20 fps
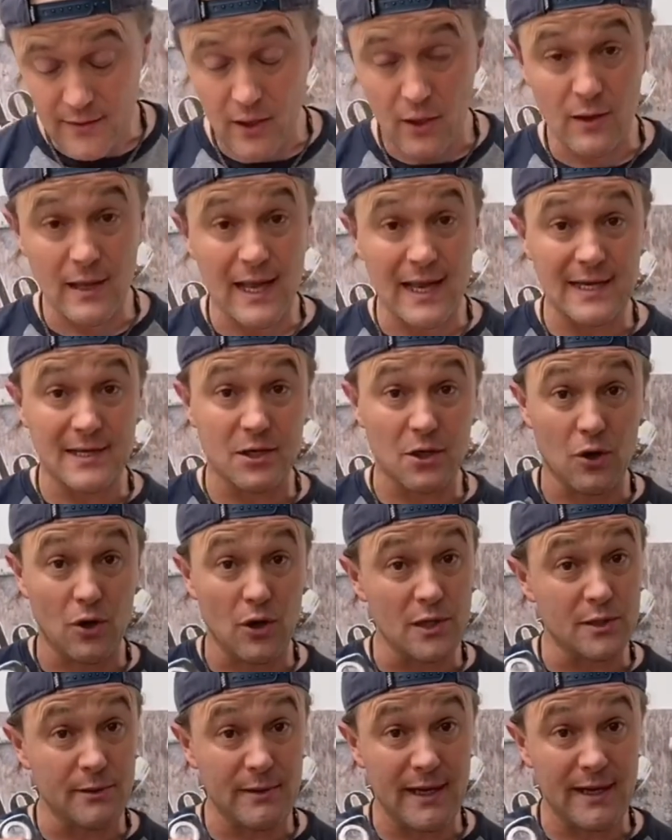The old head
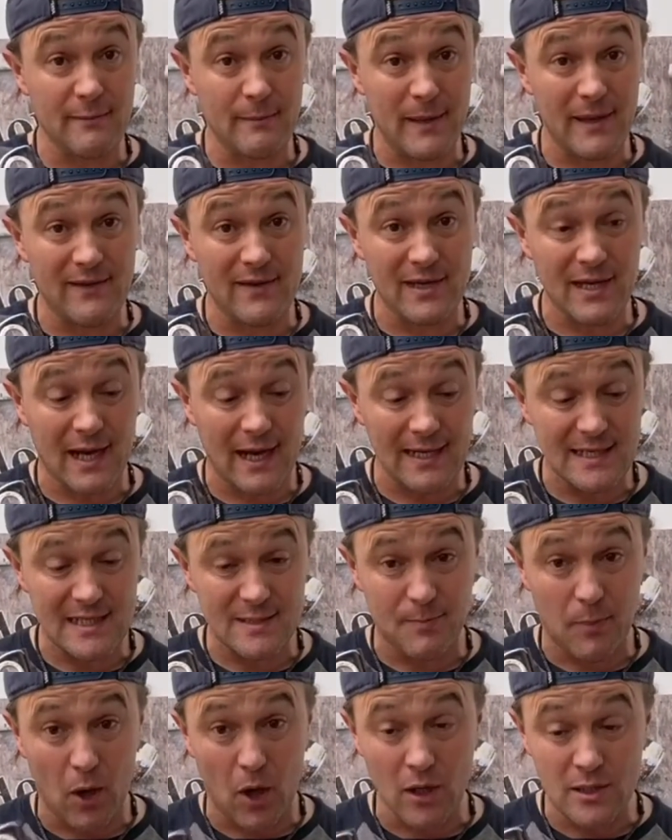torch, we're in a bit of a tight
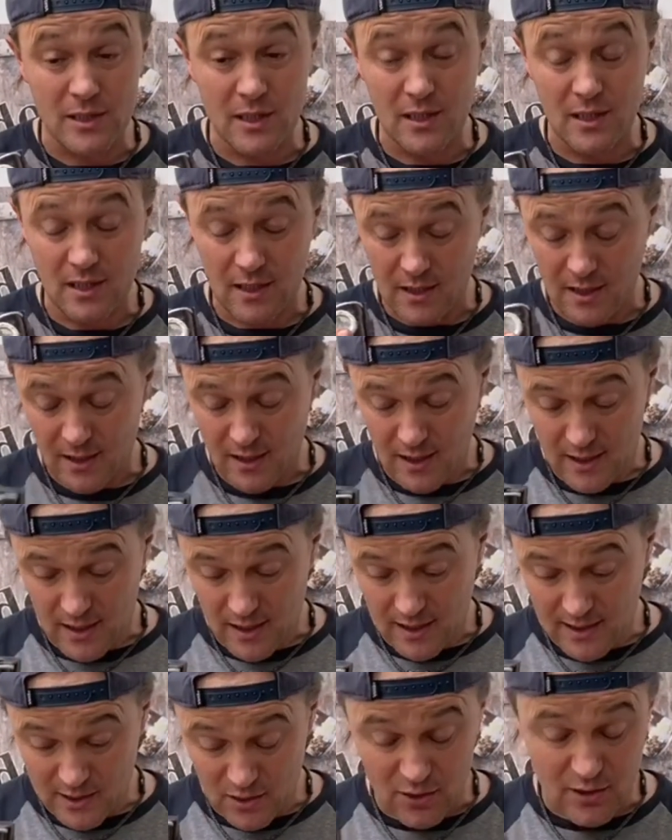spot.
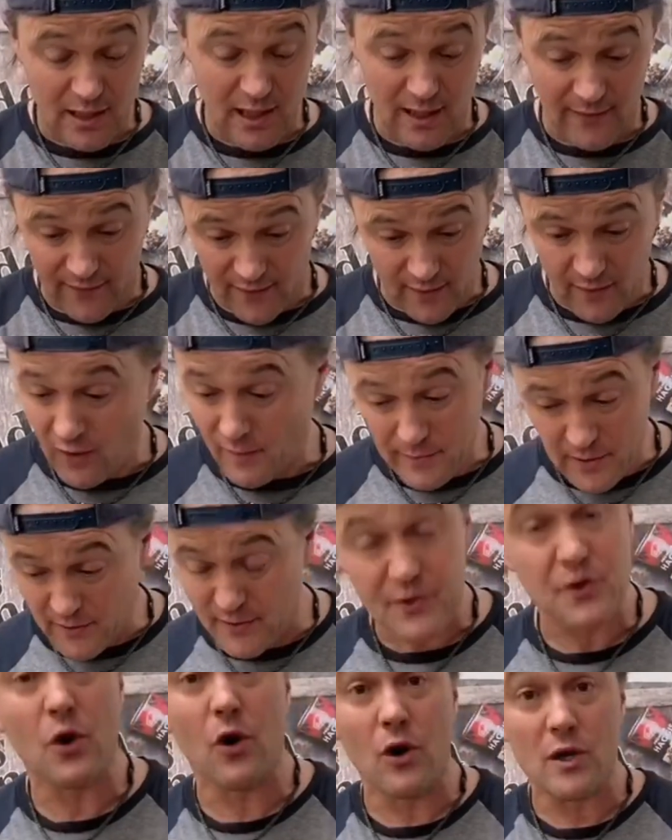It's good to have, I've got my
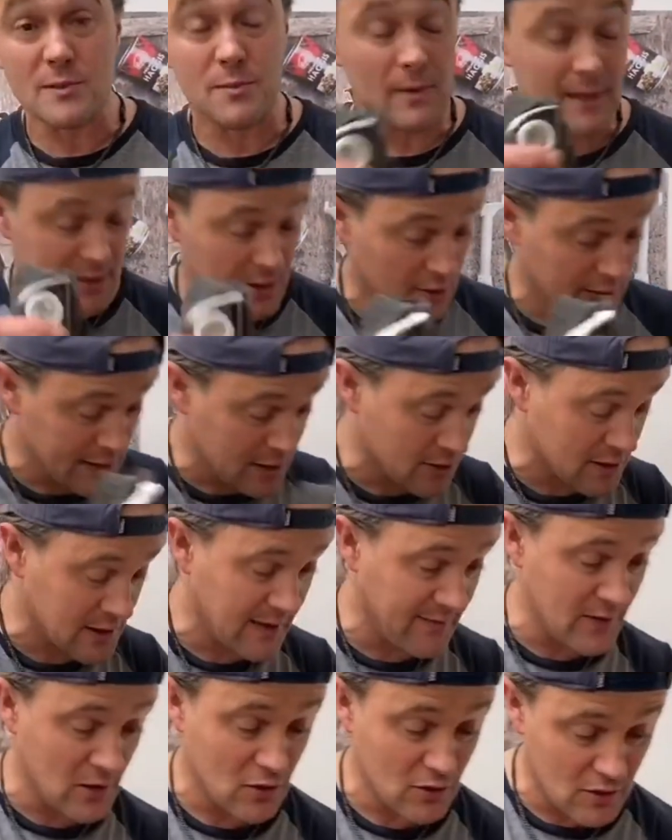other torch, but it's always good to
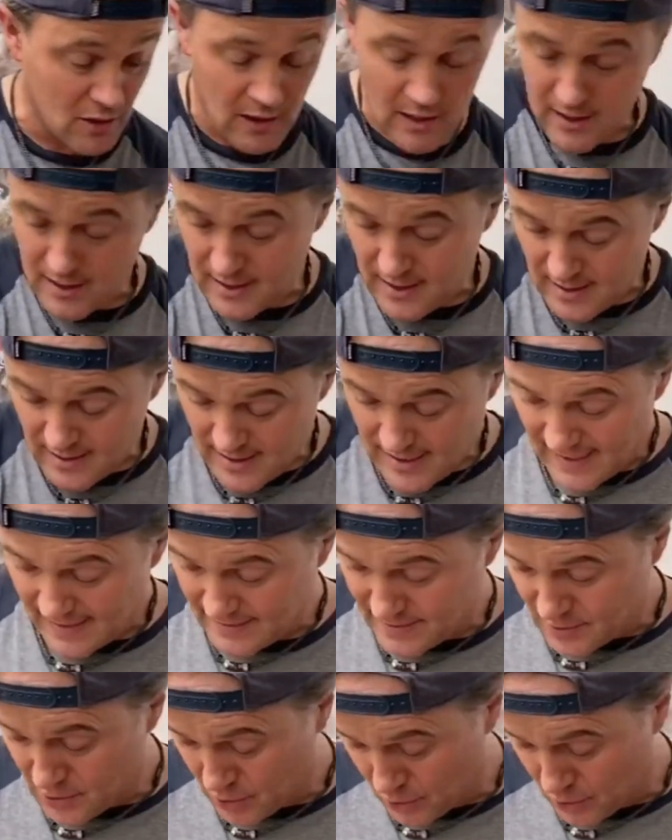have a good head